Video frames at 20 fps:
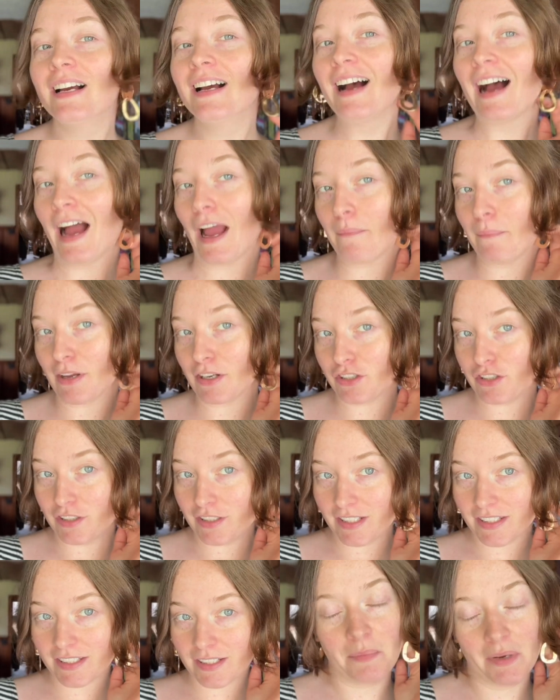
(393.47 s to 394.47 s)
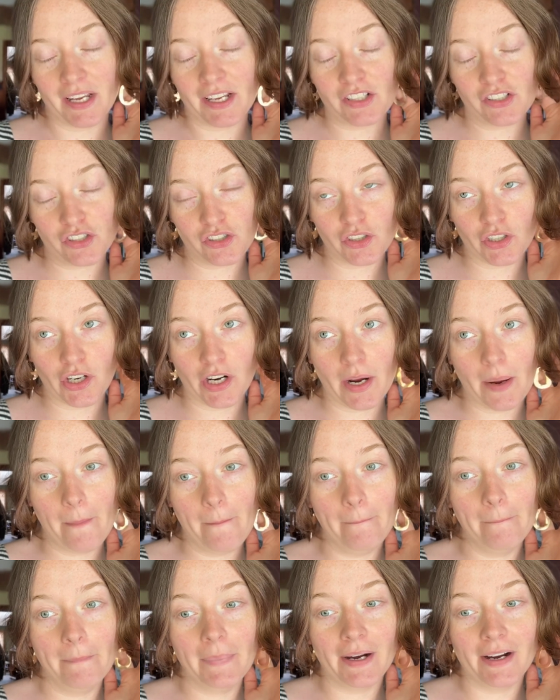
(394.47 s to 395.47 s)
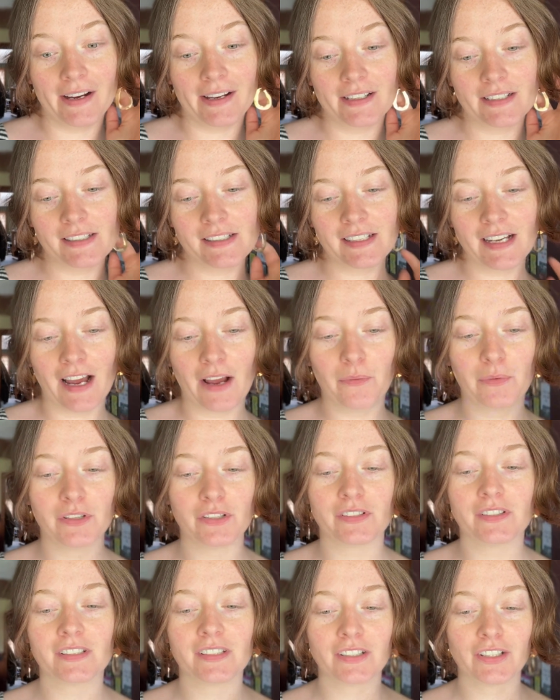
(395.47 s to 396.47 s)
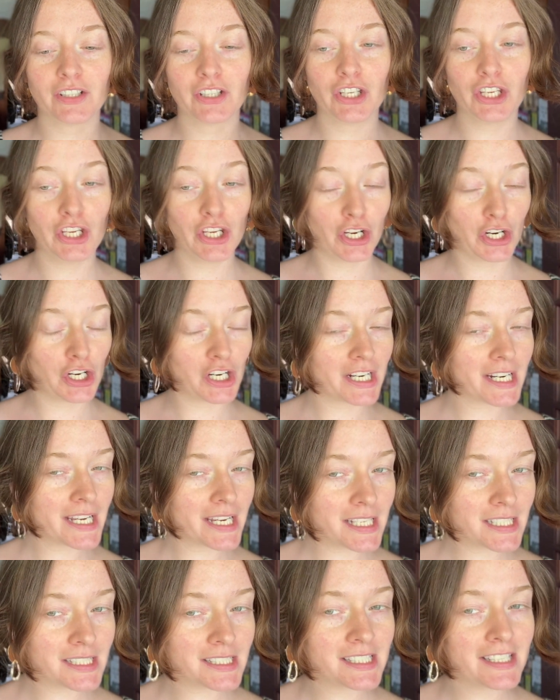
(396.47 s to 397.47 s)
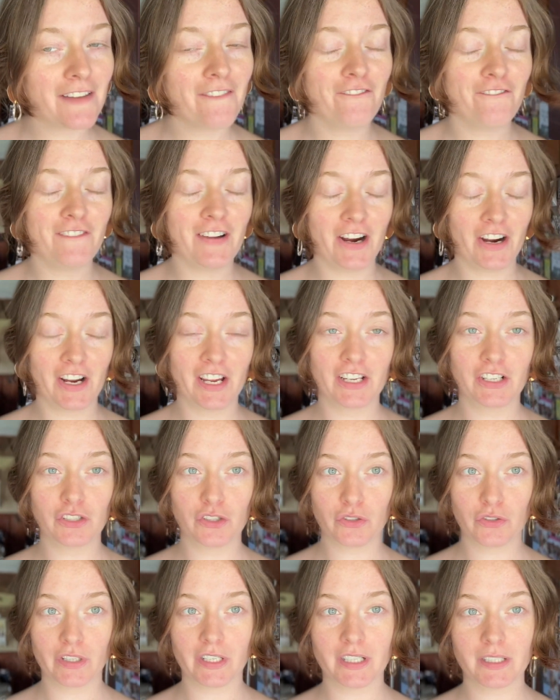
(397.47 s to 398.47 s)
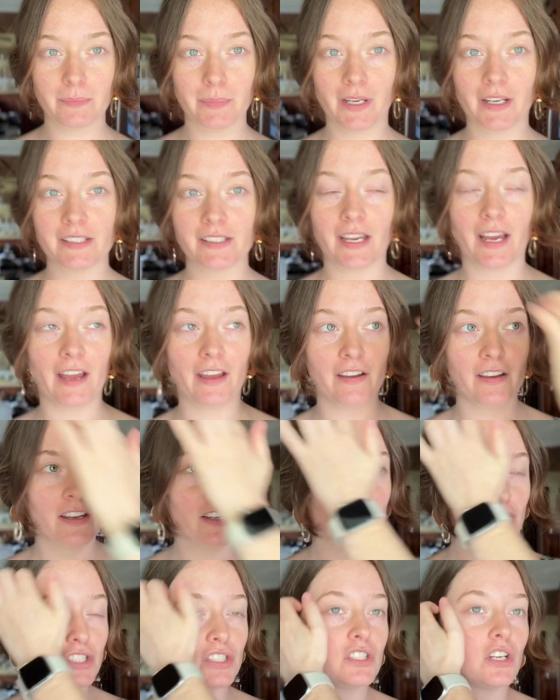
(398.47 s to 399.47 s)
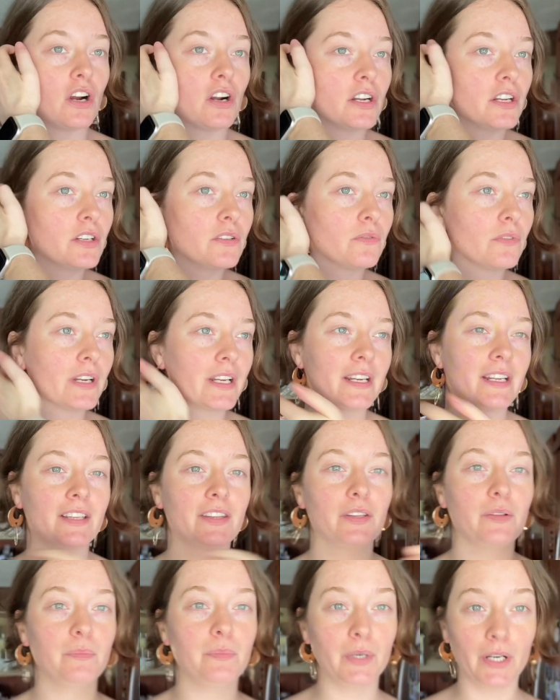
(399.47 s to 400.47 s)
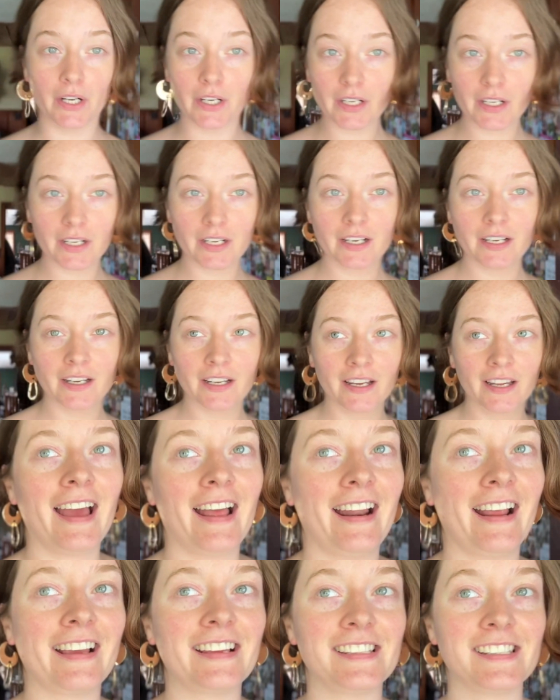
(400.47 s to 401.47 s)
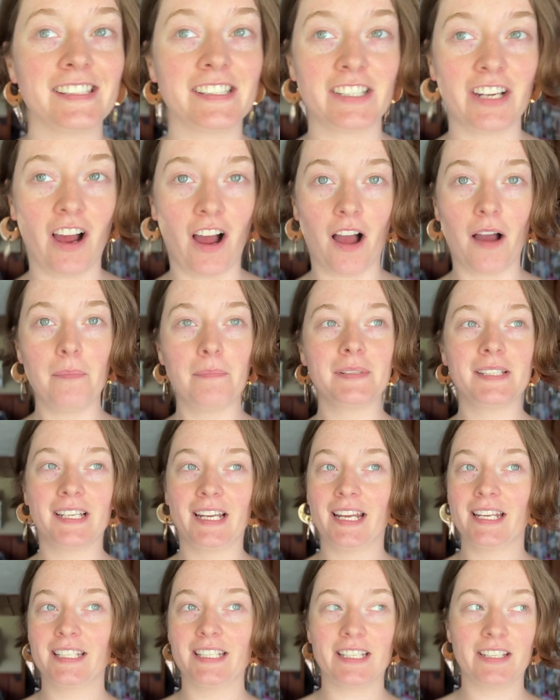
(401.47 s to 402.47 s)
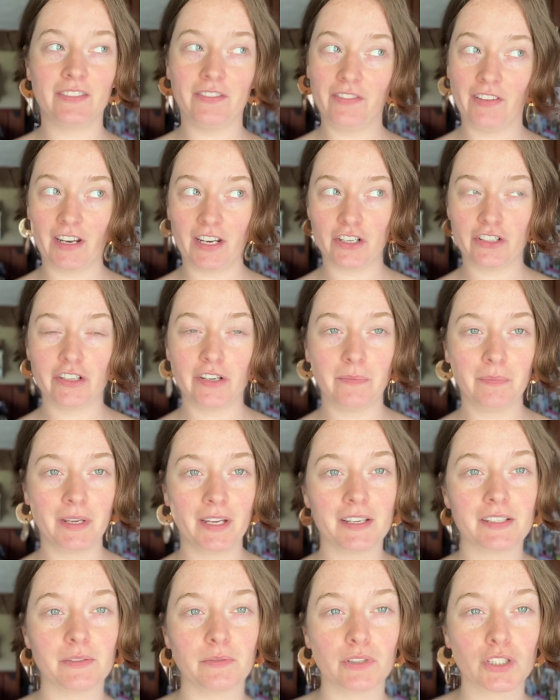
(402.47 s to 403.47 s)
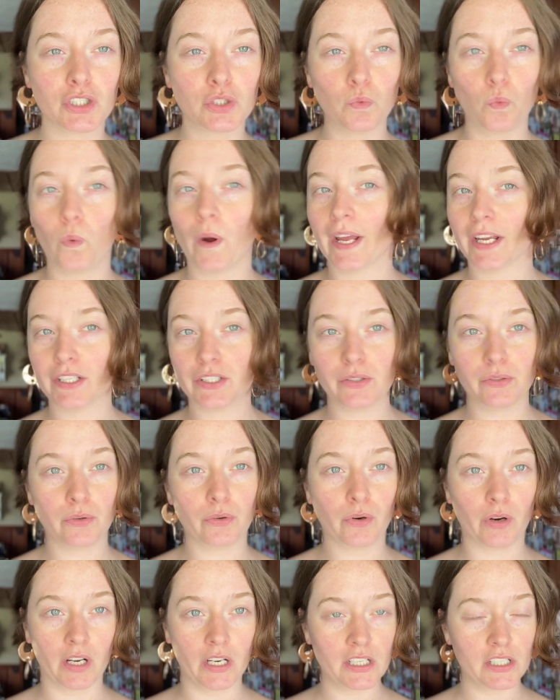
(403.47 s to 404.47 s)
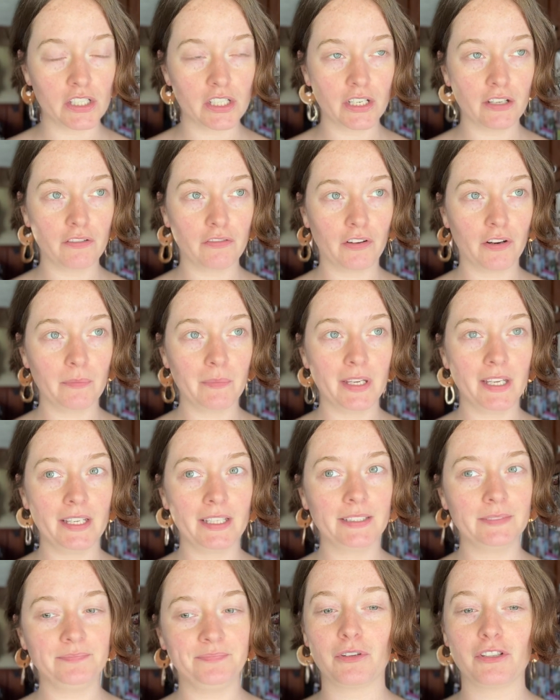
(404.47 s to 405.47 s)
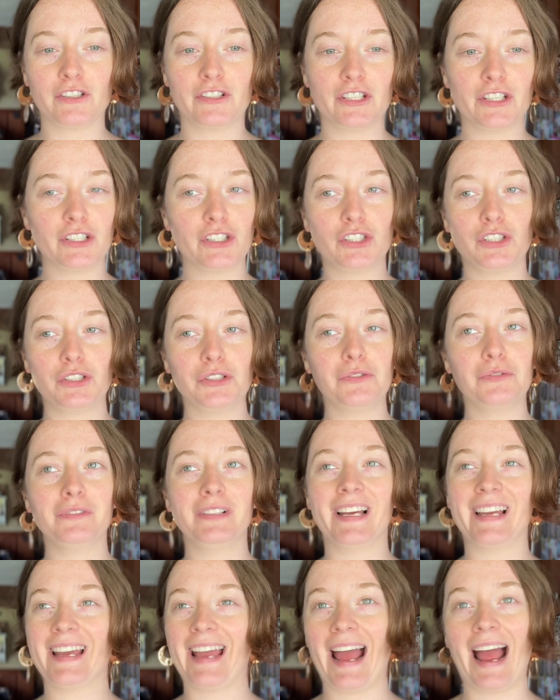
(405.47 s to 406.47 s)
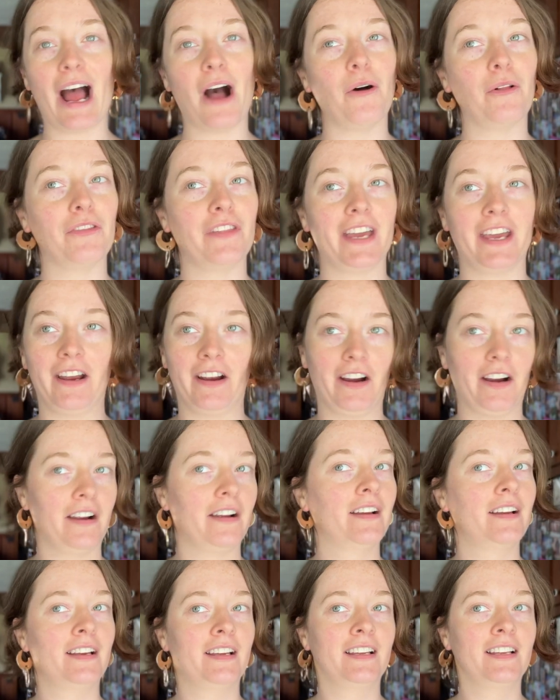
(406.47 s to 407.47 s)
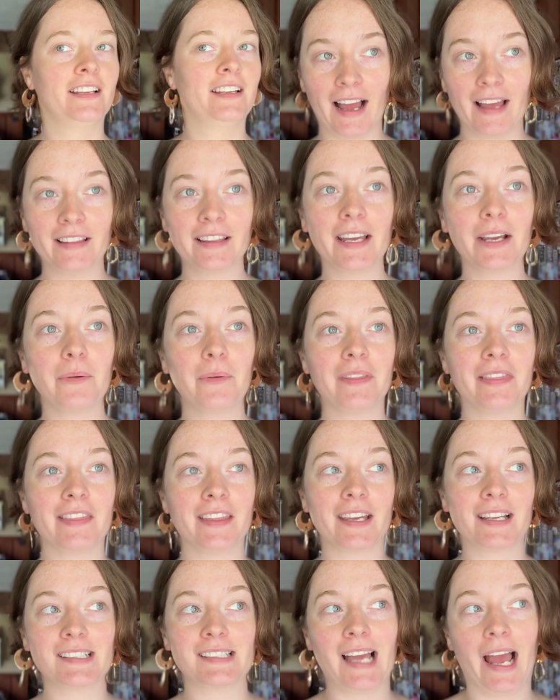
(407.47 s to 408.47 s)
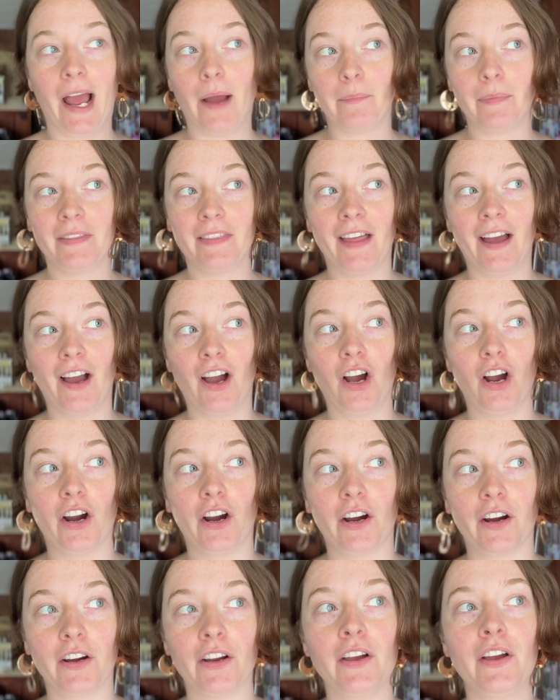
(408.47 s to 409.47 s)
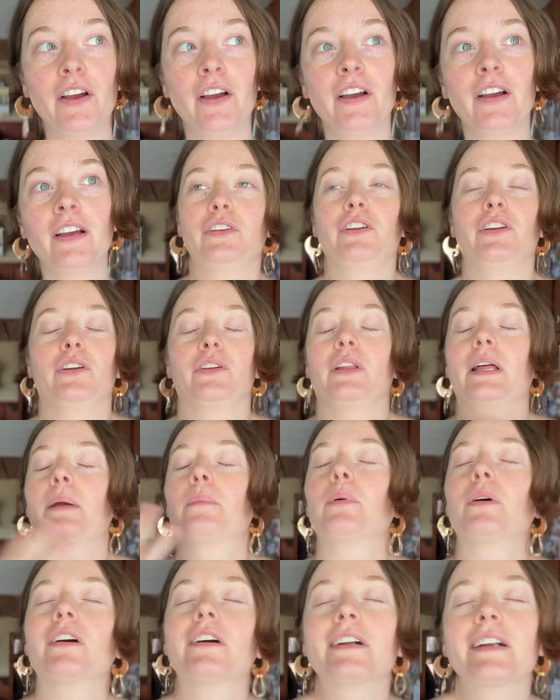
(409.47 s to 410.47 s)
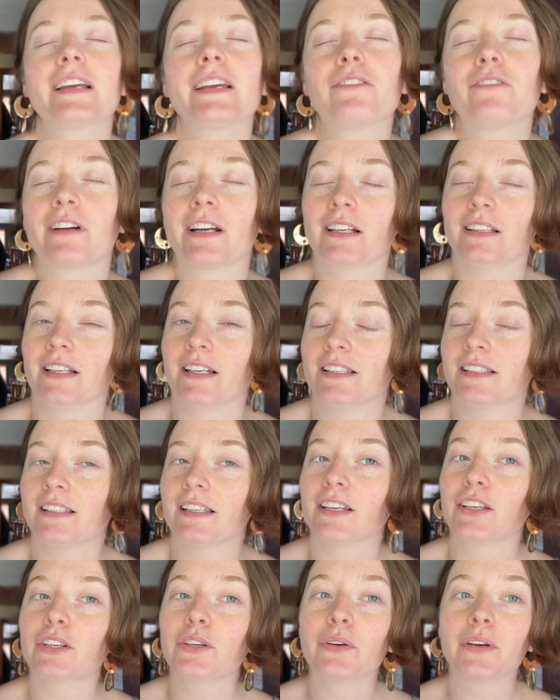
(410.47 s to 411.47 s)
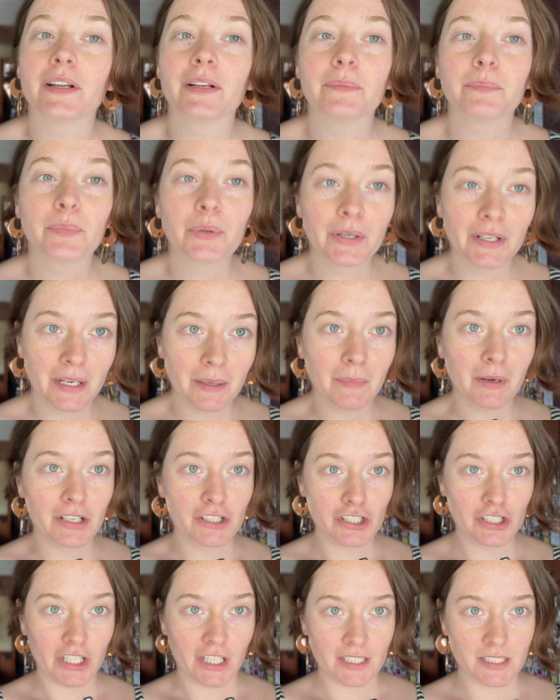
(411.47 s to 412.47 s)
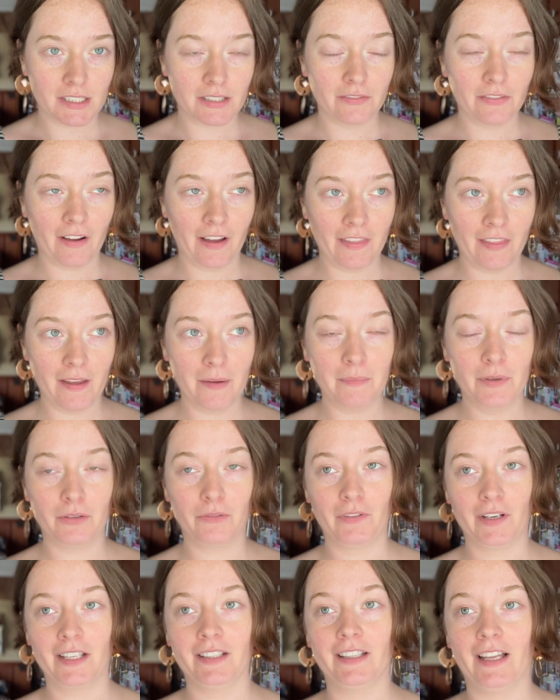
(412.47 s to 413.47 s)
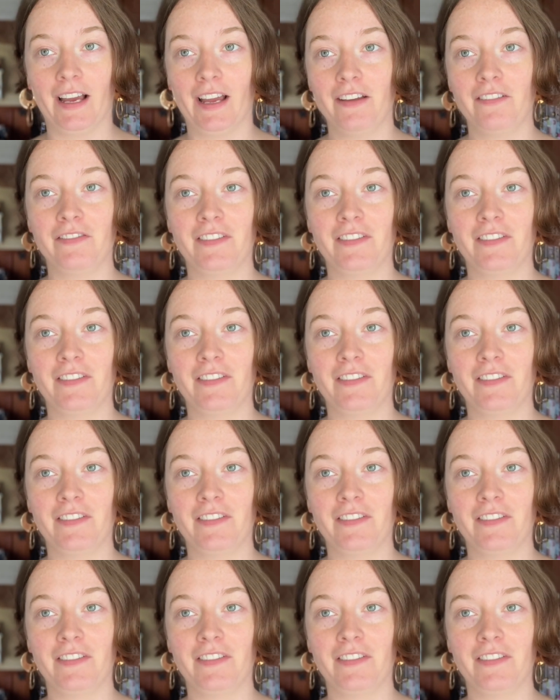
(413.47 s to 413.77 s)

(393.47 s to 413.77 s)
I mentioned this on my Instagram, but I was curious, very intrigued, because I started reading the book and I stopped and I didn't finish it because it was way too cringy for me. It was just too like out there. I like when things happen that are, you know, like pretty realistic. You can pretty much justify them in real life.